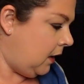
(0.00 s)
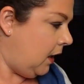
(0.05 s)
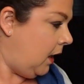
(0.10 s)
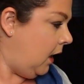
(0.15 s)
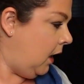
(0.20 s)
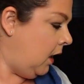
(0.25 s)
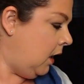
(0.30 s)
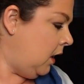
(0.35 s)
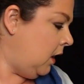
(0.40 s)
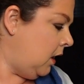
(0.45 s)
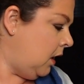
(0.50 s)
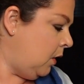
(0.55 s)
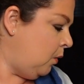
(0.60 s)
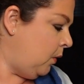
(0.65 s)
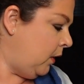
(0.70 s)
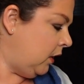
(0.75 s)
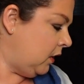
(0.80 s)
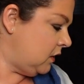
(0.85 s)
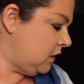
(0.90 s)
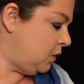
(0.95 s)

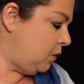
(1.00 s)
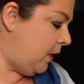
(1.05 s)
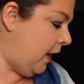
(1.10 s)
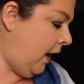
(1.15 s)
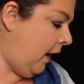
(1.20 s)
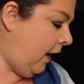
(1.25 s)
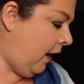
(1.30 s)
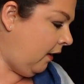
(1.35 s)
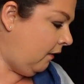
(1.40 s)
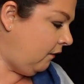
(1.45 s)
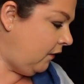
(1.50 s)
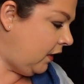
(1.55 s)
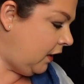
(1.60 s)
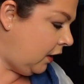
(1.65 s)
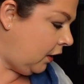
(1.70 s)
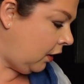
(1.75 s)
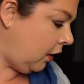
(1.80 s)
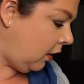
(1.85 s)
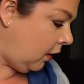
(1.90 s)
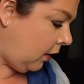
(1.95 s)
What else do we have
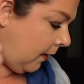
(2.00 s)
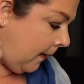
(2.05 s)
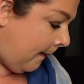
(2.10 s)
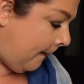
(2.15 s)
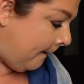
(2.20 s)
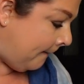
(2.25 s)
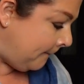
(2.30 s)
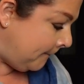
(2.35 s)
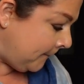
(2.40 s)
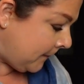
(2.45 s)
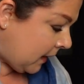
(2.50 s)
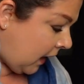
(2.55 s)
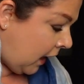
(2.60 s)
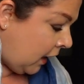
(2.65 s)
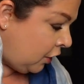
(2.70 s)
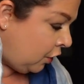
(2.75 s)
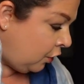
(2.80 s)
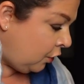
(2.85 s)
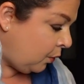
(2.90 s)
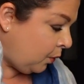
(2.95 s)
here?
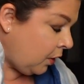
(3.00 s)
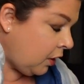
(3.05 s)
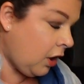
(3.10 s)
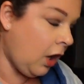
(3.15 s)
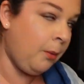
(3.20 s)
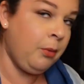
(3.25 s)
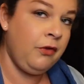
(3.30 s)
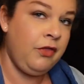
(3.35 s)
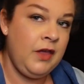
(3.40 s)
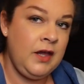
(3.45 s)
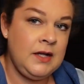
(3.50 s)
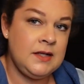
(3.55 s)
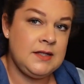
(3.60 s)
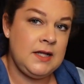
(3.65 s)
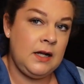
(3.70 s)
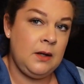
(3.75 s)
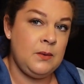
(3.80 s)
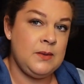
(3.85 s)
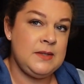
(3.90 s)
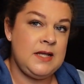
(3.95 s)
I know there were a couple things
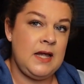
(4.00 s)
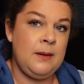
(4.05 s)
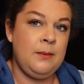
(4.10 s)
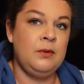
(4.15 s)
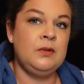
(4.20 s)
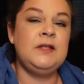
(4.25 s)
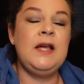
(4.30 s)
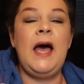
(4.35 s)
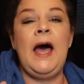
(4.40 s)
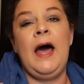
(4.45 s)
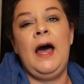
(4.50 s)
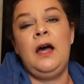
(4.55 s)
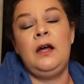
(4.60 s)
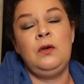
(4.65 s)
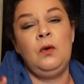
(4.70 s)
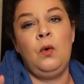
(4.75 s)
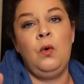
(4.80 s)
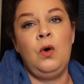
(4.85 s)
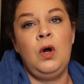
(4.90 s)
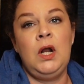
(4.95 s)
that I was able to
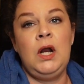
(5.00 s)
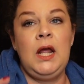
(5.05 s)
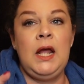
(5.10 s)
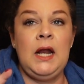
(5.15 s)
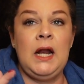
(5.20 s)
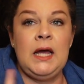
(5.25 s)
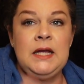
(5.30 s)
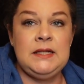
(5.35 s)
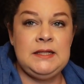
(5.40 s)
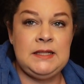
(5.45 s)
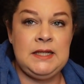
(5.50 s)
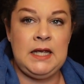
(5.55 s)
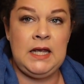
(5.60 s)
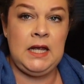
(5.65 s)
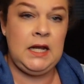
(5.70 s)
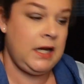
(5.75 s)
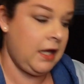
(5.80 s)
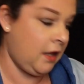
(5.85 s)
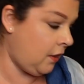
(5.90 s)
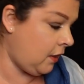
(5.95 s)
add on, and I
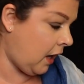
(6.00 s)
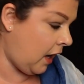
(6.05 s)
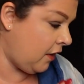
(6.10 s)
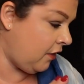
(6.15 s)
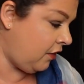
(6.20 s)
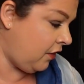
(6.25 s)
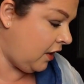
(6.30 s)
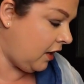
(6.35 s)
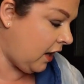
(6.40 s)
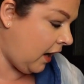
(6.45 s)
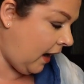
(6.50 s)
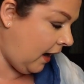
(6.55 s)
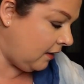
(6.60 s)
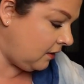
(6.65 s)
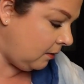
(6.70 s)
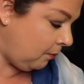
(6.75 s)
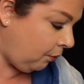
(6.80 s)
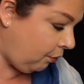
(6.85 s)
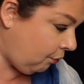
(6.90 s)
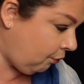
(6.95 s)
did. And I think I had
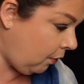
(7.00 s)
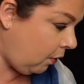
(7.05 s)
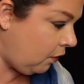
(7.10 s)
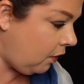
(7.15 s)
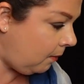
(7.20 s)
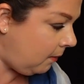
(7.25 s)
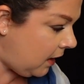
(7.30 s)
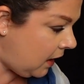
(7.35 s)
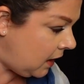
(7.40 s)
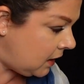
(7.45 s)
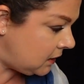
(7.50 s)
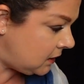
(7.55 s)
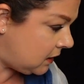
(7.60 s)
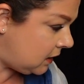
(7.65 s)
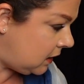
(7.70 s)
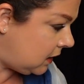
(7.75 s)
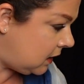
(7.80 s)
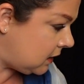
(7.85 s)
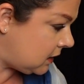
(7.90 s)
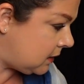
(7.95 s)
them throw them into
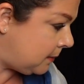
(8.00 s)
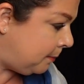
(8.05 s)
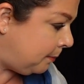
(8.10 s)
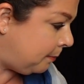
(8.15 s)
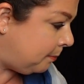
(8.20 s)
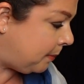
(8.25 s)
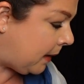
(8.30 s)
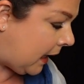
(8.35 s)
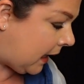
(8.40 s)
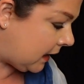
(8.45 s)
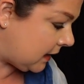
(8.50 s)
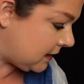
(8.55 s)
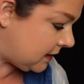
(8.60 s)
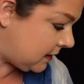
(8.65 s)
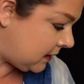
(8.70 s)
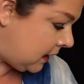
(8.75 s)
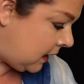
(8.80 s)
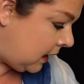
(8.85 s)
this box